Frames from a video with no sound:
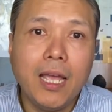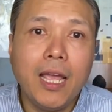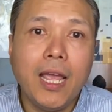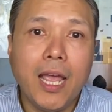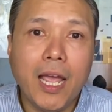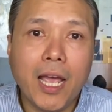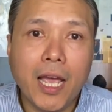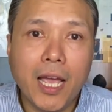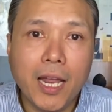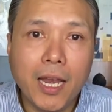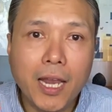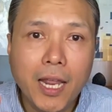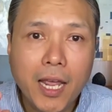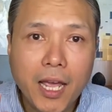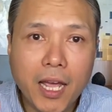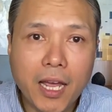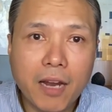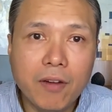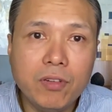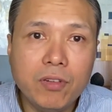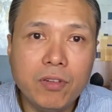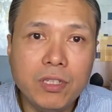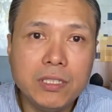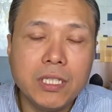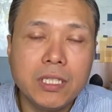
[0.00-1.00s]
and
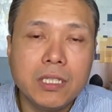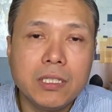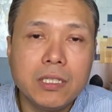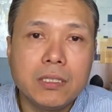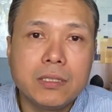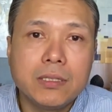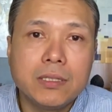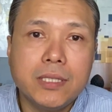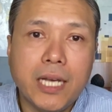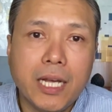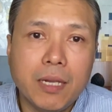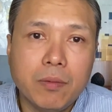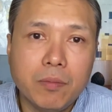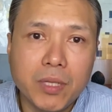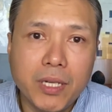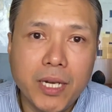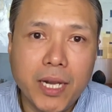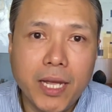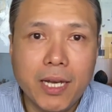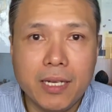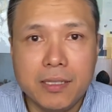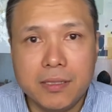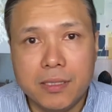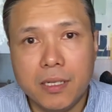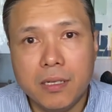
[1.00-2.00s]
every single salmon
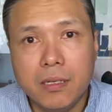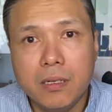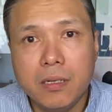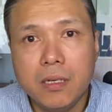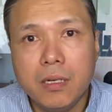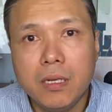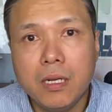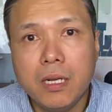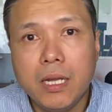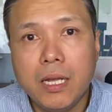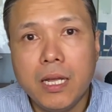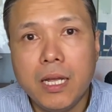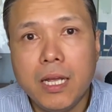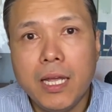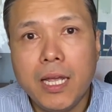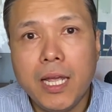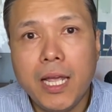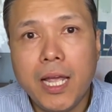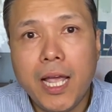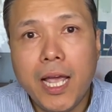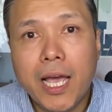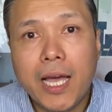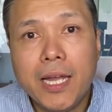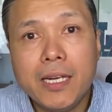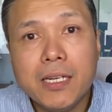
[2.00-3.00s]
has it.
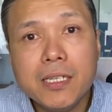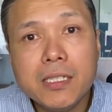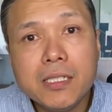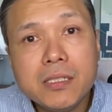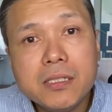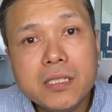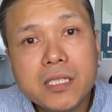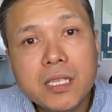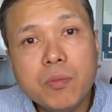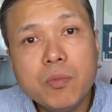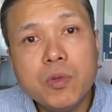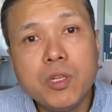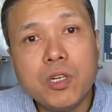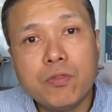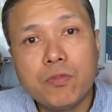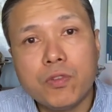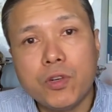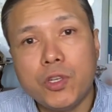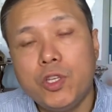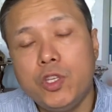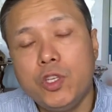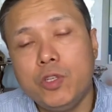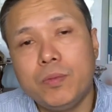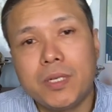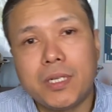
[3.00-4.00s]
And it is similar for
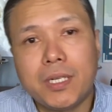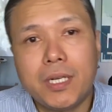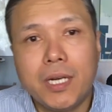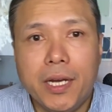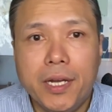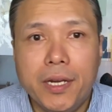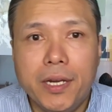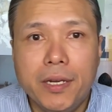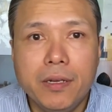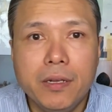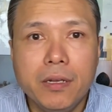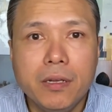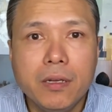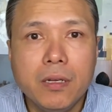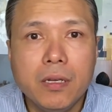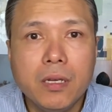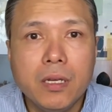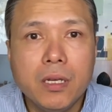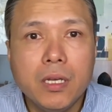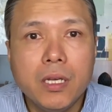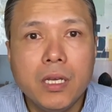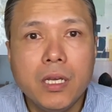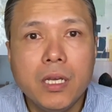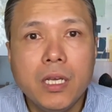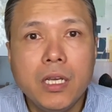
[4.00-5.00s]
humankind.
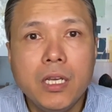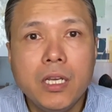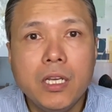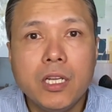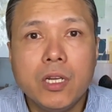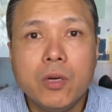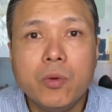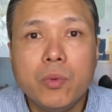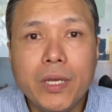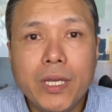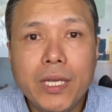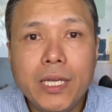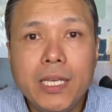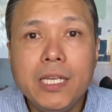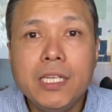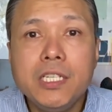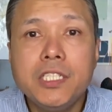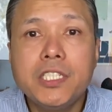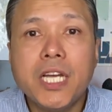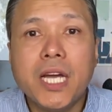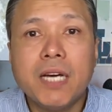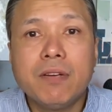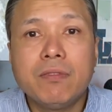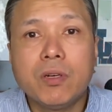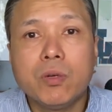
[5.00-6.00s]
You know, we
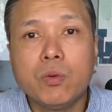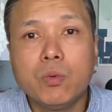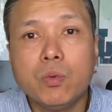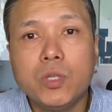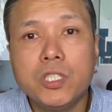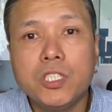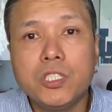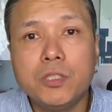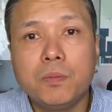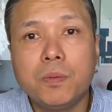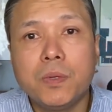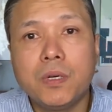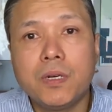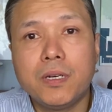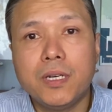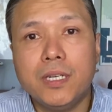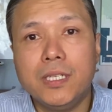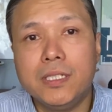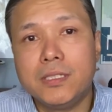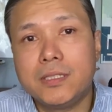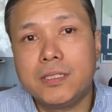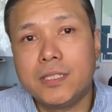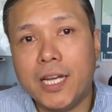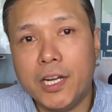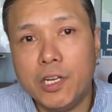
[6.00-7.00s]
each have a whisper
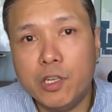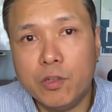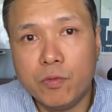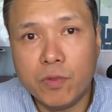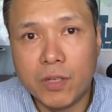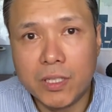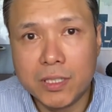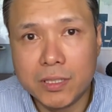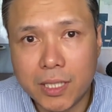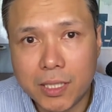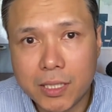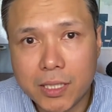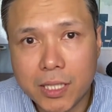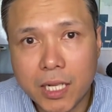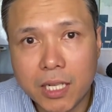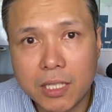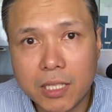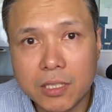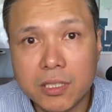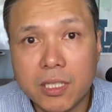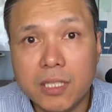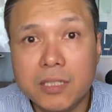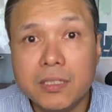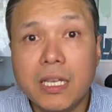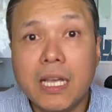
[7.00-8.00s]
inside of us that
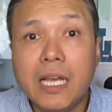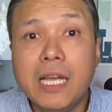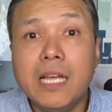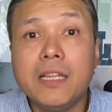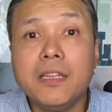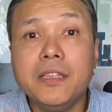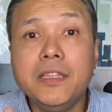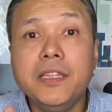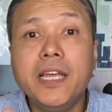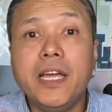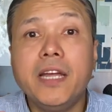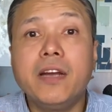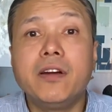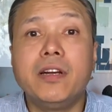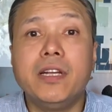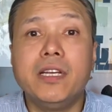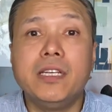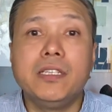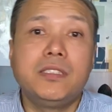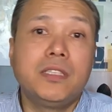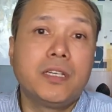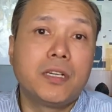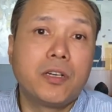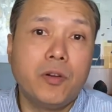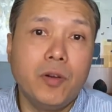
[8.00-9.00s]
tells us there
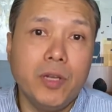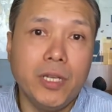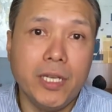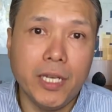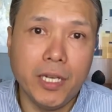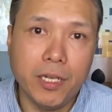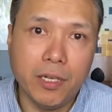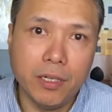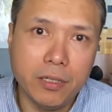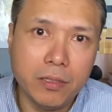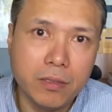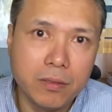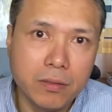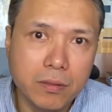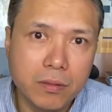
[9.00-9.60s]
is a creator.